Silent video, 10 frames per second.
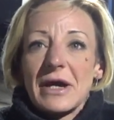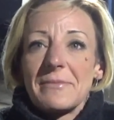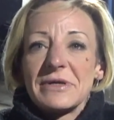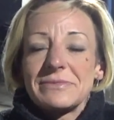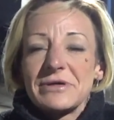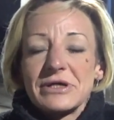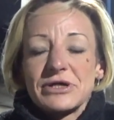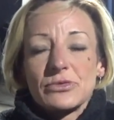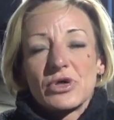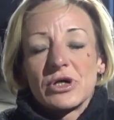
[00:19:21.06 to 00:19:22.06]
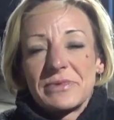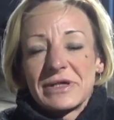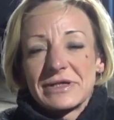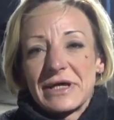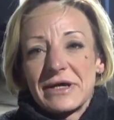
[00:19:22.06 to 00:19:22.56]
I'm explaining it to the world
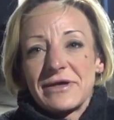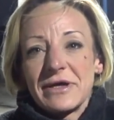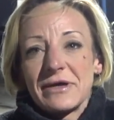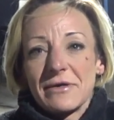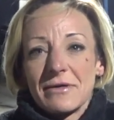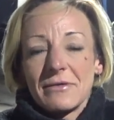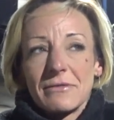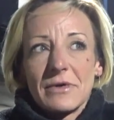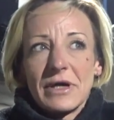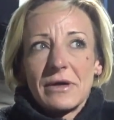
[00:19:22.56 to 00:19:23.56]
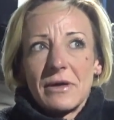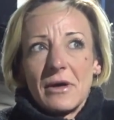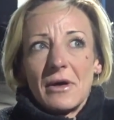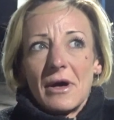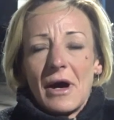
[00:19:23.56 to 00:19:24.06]
because they think, like,
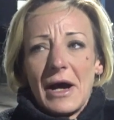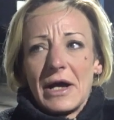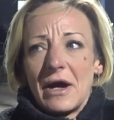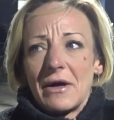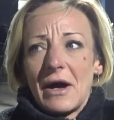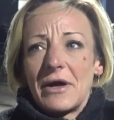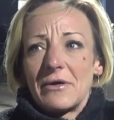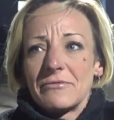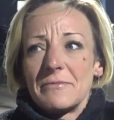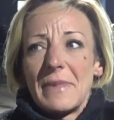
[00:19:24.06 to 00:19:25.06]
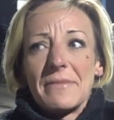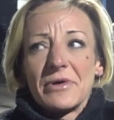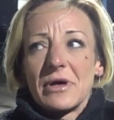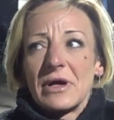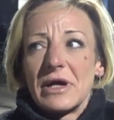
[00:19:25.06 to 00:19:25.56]
I don't
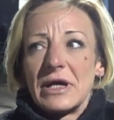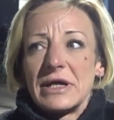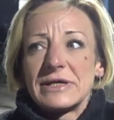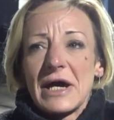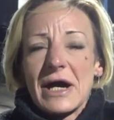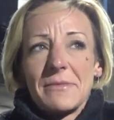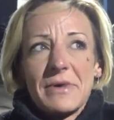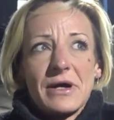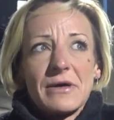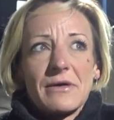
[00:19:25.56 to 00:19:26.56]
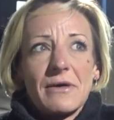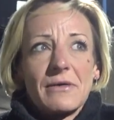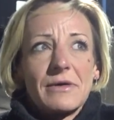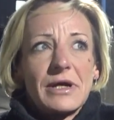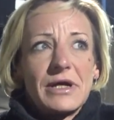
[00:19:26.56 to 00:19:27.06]
remember any time at
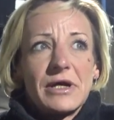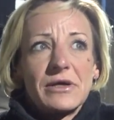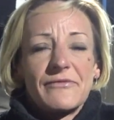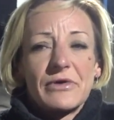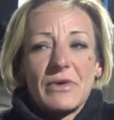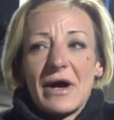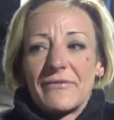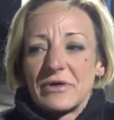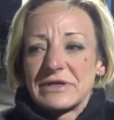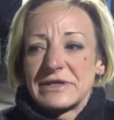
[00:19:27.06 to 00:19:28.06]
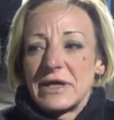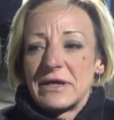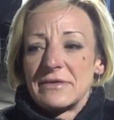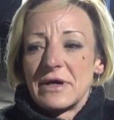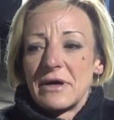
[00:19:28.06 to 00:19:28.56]
any interview ever
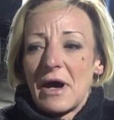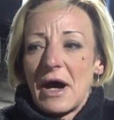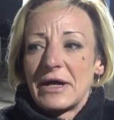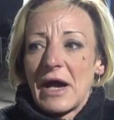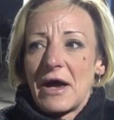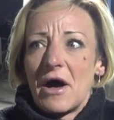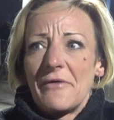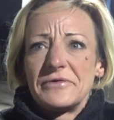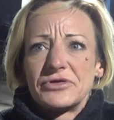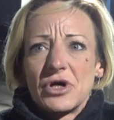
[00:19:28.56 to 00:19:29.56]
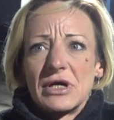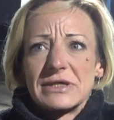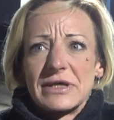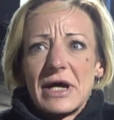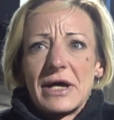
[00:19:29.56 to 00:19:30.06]
stating that I got off of
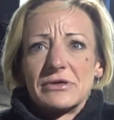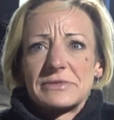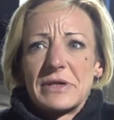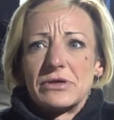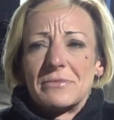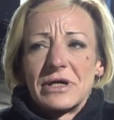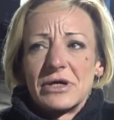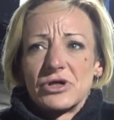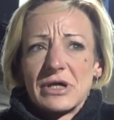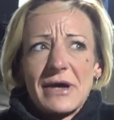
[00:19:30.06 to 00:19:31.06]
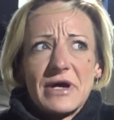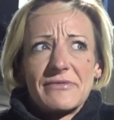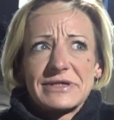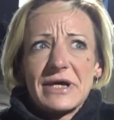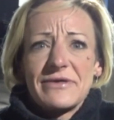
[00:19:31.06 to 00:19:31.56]
drugs and that I don't spend no money on drugs. I
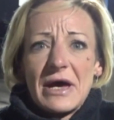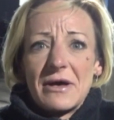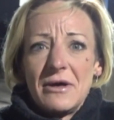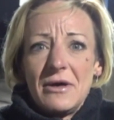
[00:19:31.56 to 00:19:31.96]
never said that.